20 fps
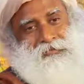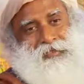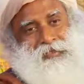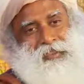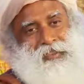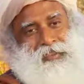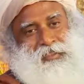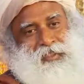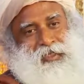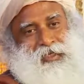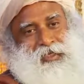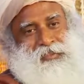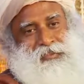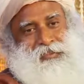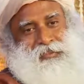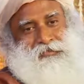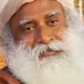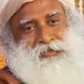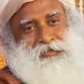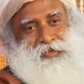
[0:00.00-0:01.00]
these
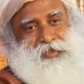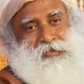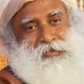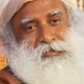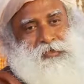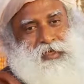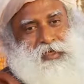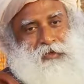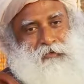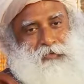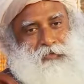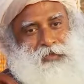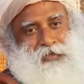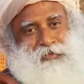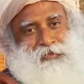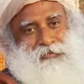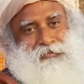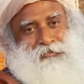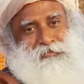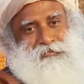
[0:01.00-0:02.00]
kinds of terms have
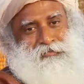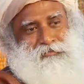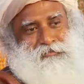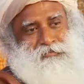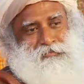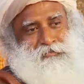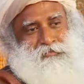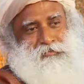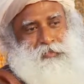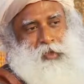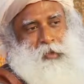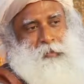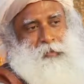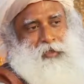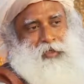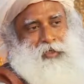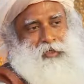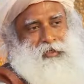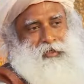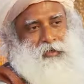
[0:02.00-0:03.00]
been
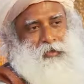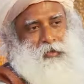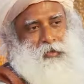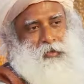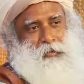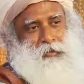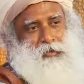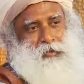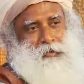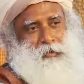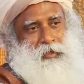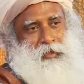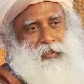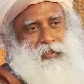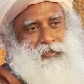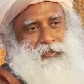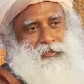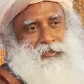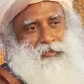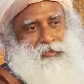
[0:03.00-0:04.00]
propagated all over the
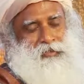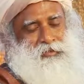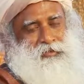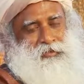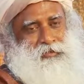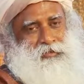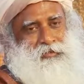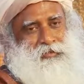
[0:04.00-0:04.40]
place,